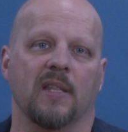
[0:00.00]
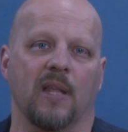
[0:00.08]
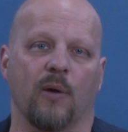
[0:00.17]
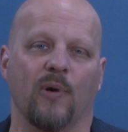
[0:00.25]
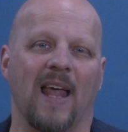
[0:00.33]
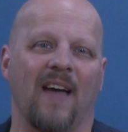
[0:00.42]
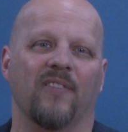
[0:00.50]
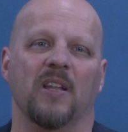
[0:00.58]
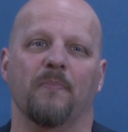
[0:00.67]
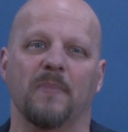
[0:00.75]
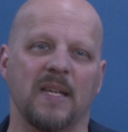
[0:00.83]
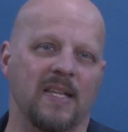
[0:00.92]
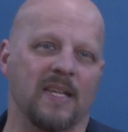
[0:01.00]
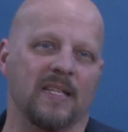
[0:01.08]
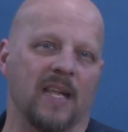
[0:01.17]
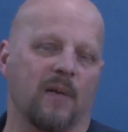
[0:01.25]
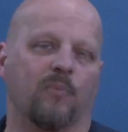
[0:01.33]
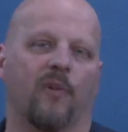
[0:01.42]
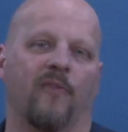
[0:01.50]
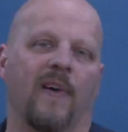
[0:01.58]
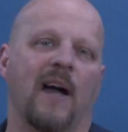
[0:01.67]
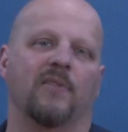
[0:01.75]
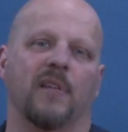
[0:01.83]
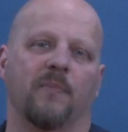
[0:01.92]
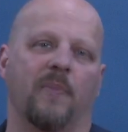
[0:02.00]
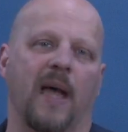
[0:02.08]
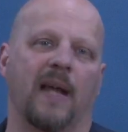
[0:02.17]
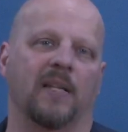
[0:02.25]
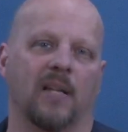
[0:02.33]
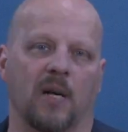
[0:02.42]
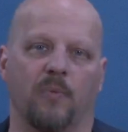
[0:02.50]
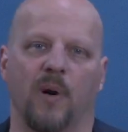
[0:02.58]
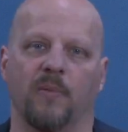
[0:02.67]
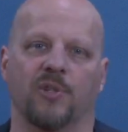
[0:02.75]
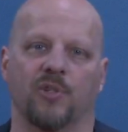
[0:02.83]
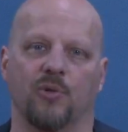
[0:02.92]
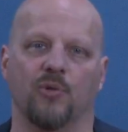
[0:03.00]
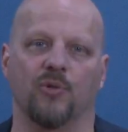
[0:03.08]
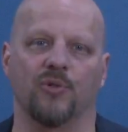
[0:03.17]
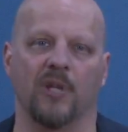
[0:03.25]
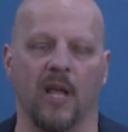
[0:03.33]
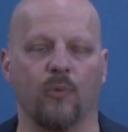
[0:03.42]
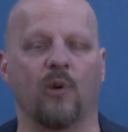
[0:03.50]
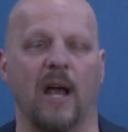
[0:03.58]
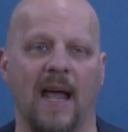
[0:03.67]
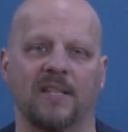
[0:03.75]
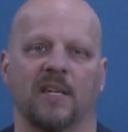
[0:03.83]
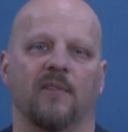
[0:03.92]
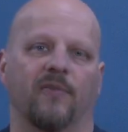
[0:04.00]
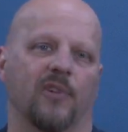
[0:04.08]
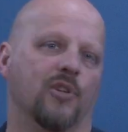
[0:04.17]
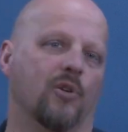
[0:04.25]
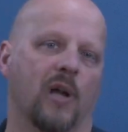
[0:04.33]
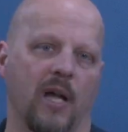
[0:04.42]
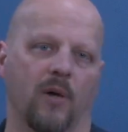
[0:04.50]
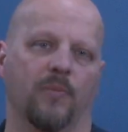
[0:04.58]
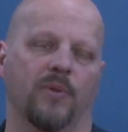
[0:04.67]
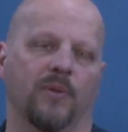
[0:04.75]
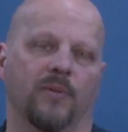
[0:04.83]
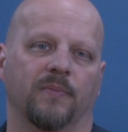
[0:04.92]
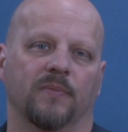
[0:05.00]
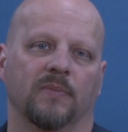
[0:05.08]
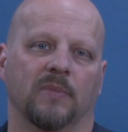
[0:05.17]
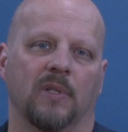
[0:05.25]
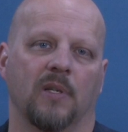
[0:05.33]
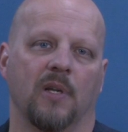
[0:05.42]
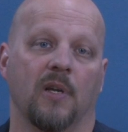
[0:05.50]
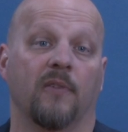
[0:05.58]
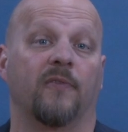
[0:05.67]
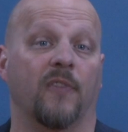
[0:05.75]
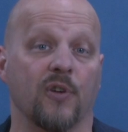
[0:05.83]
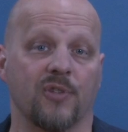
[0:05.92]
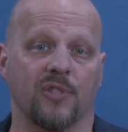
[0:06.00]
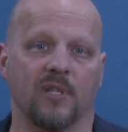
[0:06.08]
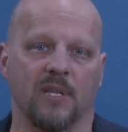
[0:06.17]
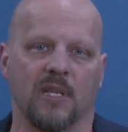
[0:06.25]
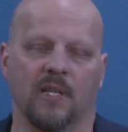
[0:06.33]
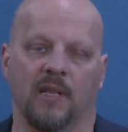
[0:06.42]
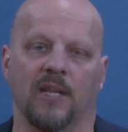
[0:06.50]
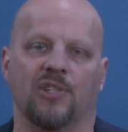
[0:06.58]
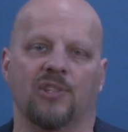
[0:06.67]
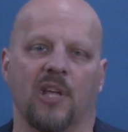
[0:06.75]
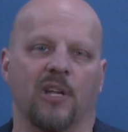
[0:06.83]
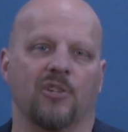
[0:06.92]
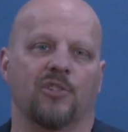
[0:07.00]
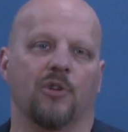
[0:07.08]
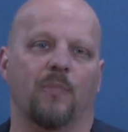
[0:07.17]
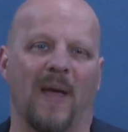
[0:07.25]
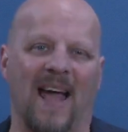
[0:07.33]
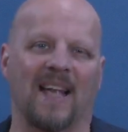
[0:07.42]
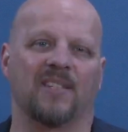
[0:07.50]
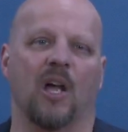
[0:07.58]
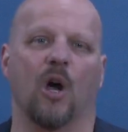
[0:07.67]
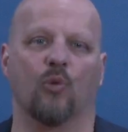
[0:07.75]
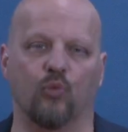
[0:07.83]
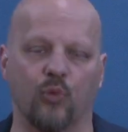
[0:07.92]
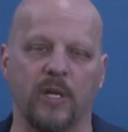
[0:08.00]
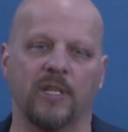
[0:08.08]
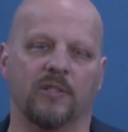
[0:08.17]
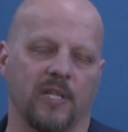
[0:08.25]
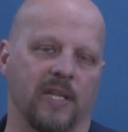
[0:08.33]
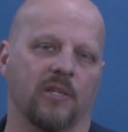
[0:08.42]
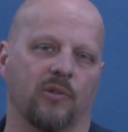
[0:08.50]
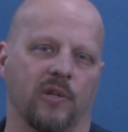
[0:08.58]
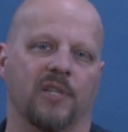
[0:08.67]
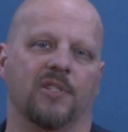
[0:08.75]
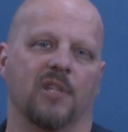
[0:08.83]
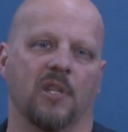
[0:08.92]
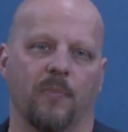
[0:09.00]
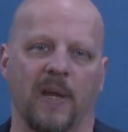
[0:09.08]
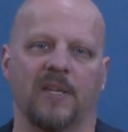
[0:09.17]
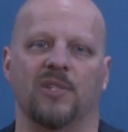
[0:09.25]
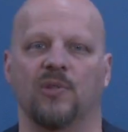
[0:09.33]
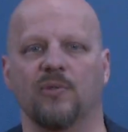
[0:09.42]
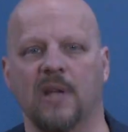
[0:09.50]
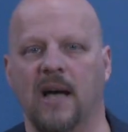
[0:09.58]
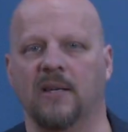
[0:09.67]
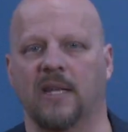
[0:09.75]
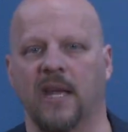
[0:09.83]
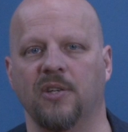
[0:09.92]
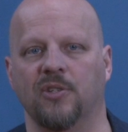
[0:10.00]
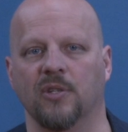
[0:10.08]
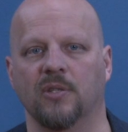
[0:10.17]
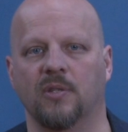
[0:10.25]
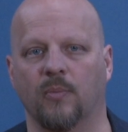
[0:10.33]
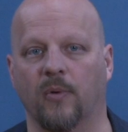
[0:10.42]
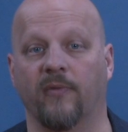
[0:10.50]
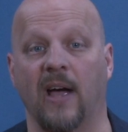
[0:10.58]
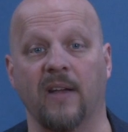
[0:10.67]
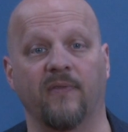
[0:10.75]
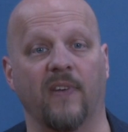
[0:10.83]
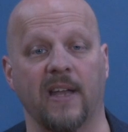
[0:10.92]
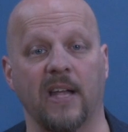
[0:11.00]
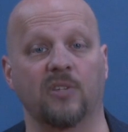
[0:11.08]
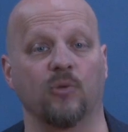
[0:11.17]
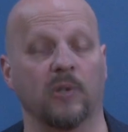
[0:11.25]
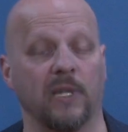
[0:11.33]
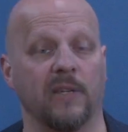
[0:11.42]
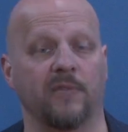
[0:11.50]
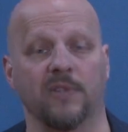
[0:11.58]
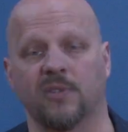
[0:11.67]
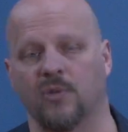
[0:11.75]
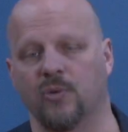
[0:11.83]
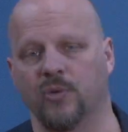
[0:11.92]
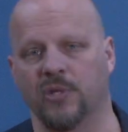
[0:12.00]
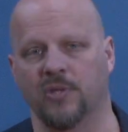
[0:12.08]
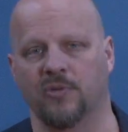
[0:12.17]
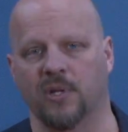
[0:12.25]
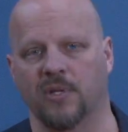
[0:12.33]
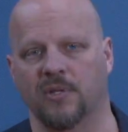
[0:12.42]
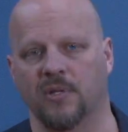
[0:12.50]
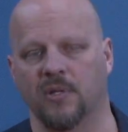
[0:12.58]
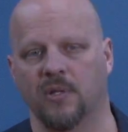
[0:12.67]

that would have an immediate and profound impact on our public schools, and we're asking for your help. First, legislators should pass a real increase to the base student allocation to provide financial relief to school districts.